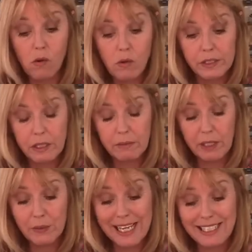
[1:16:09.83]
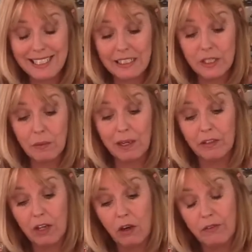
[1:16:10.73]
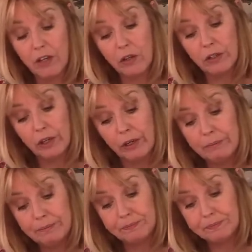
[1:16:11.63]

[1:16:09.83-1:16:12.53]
Oh, somebody was asking as well on the Half Yard Club